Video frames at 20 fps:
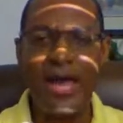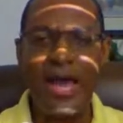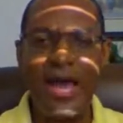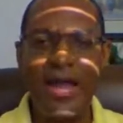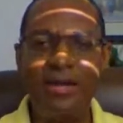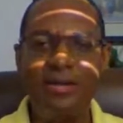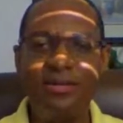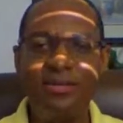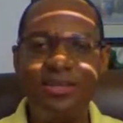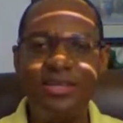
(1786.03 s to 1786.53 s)

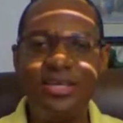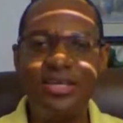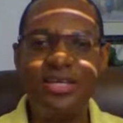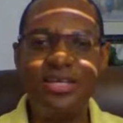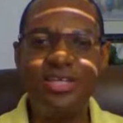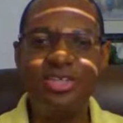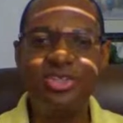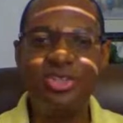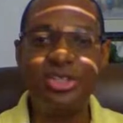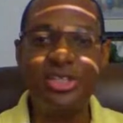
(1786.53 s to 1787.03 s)
and
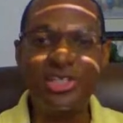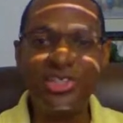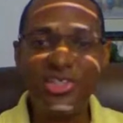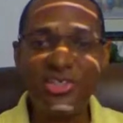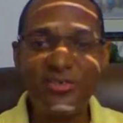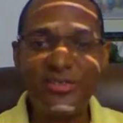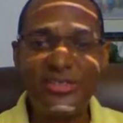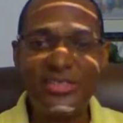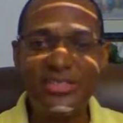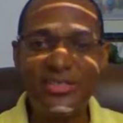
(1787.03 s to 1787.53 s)
the
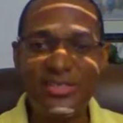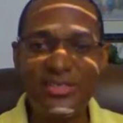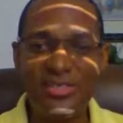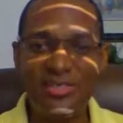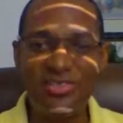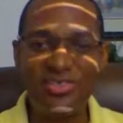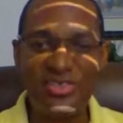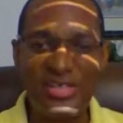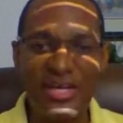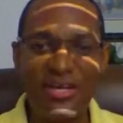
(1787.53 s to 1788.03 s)
judiciary,
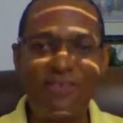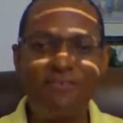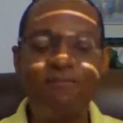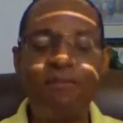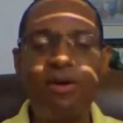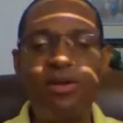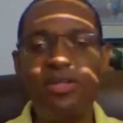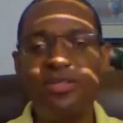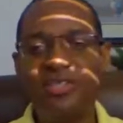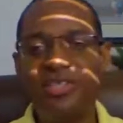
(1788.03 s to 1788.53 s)
instead of
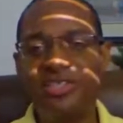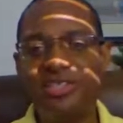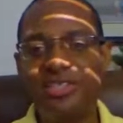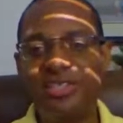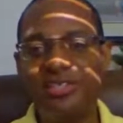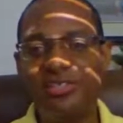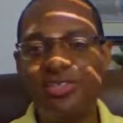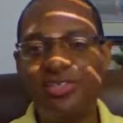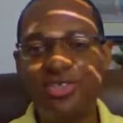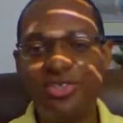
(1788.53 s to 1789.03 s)

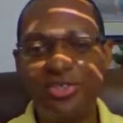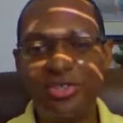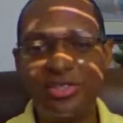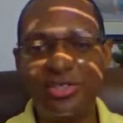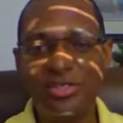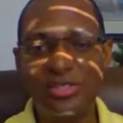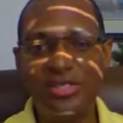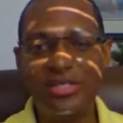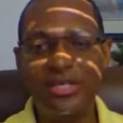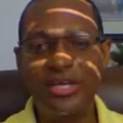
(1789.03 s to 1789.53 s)
politicians,
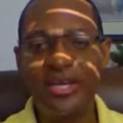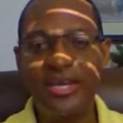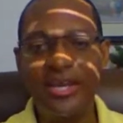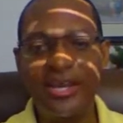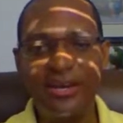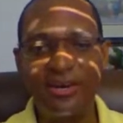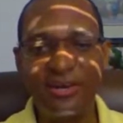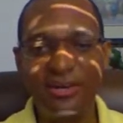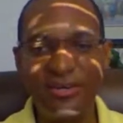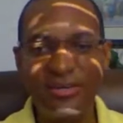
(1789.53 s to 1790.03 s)
should
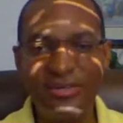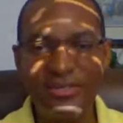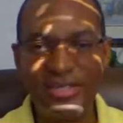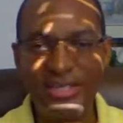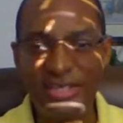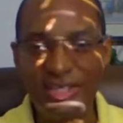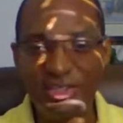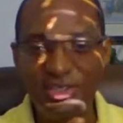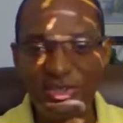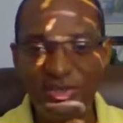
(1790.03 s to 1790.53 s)
hear
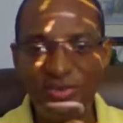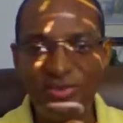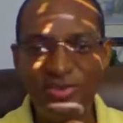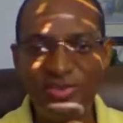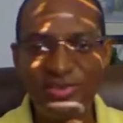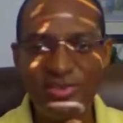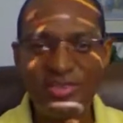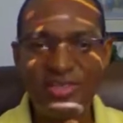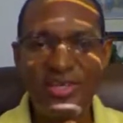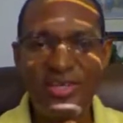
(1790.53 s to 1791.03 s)
the
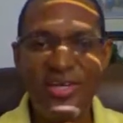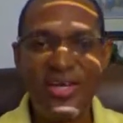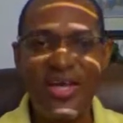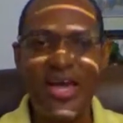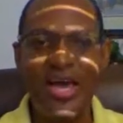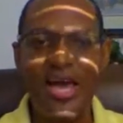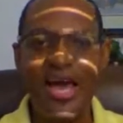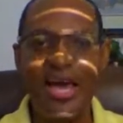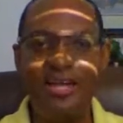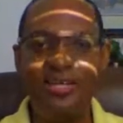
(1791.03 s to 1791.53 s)
issues
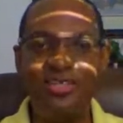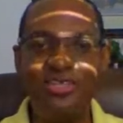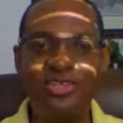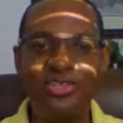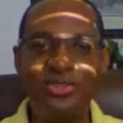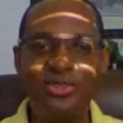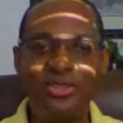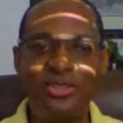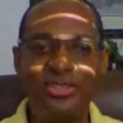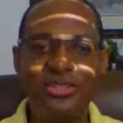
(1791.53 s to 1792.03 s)
and
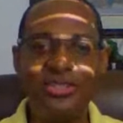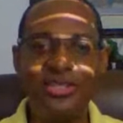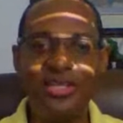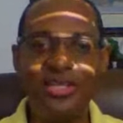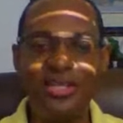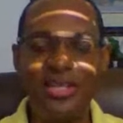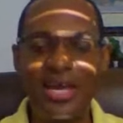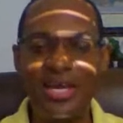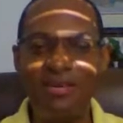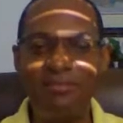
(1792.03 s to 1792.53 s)
should
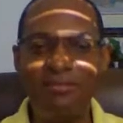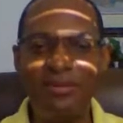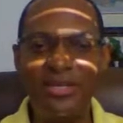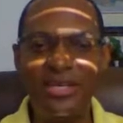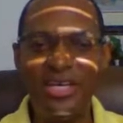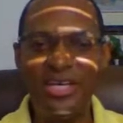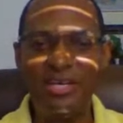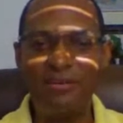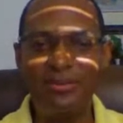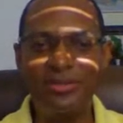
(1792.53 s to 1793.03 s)
then
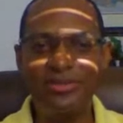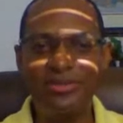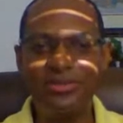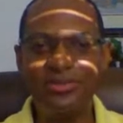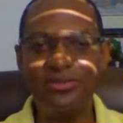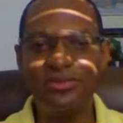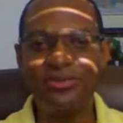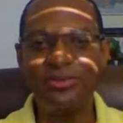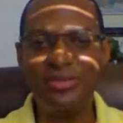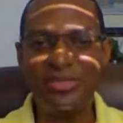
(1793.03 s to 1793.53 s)
be able
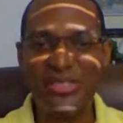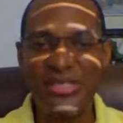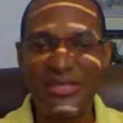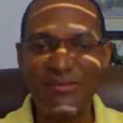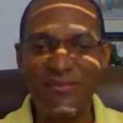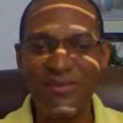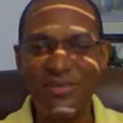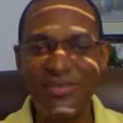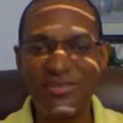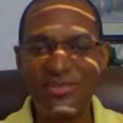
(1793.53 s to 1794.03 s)
to
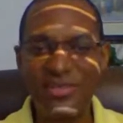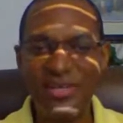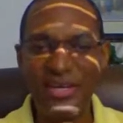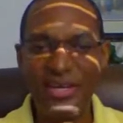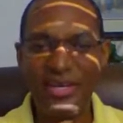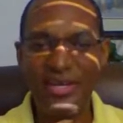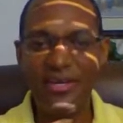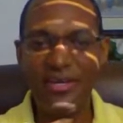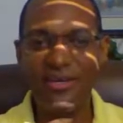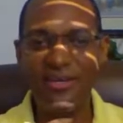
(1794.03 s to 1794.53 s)
give us
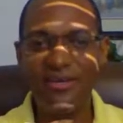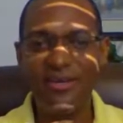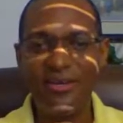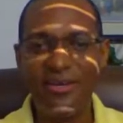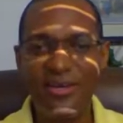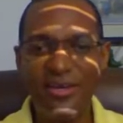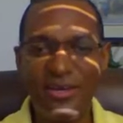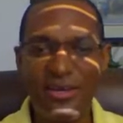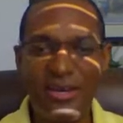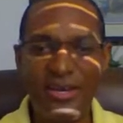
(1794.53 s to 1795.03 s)

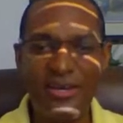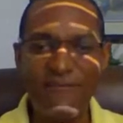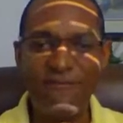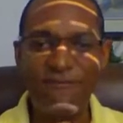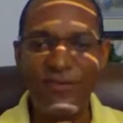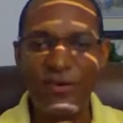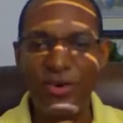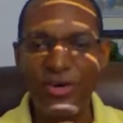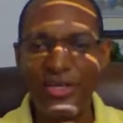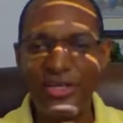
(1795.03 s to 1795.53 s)
a
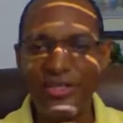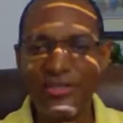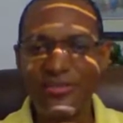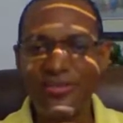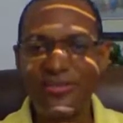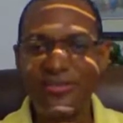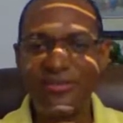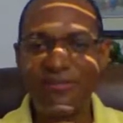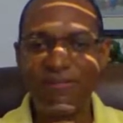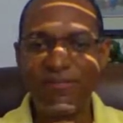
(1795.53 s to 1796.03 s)

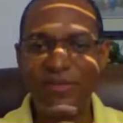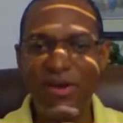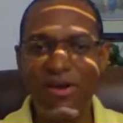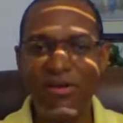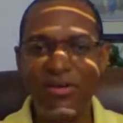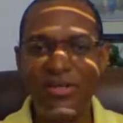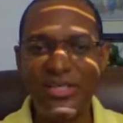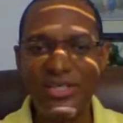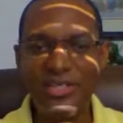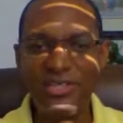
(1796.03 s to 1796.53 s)
verdict
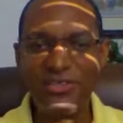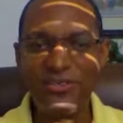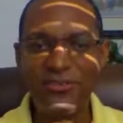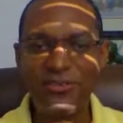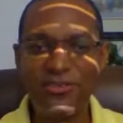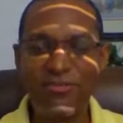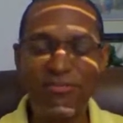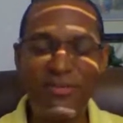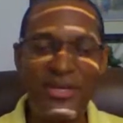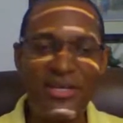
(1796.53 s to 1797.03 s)
on the
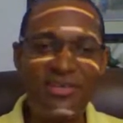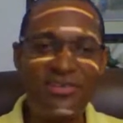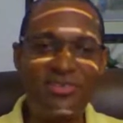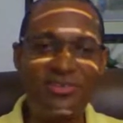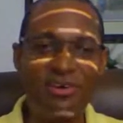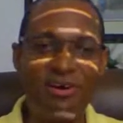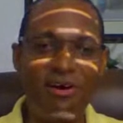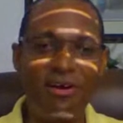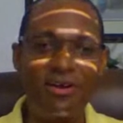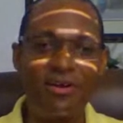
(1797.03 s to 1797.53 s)
issues
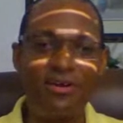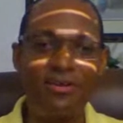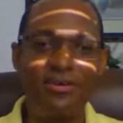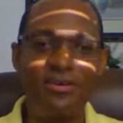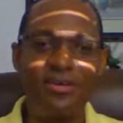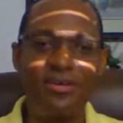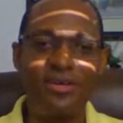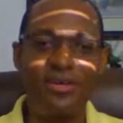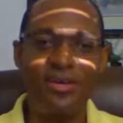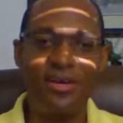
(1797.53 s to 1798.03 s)
based on
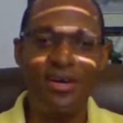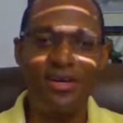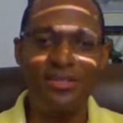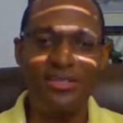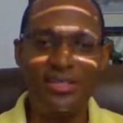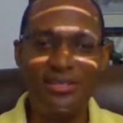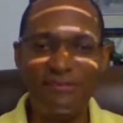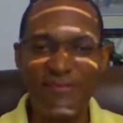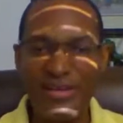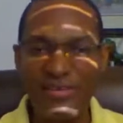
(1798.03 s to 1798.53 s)

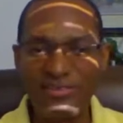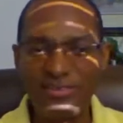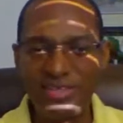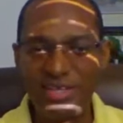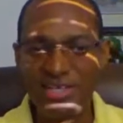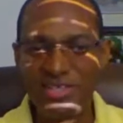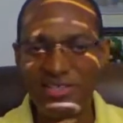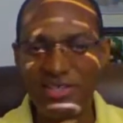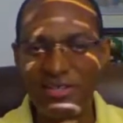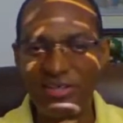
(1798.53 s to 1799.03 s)
the
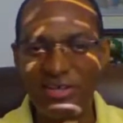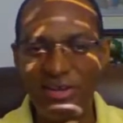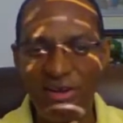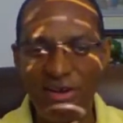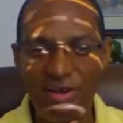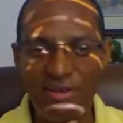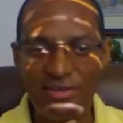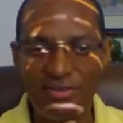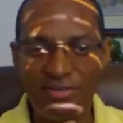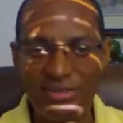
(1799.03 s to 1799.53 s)
investigation of the
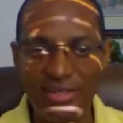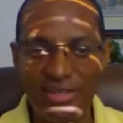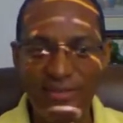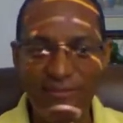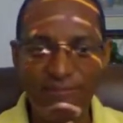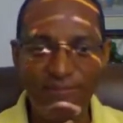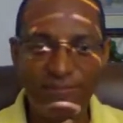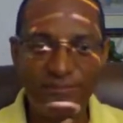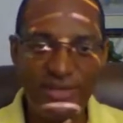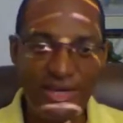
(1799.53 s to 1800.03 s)
laws. Yeah,
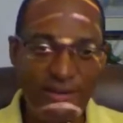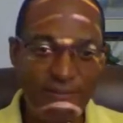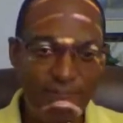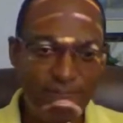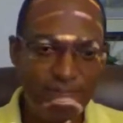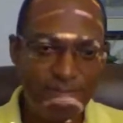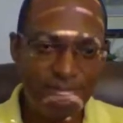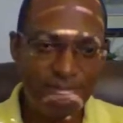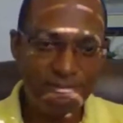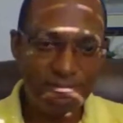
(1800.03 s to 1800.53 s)
yeah.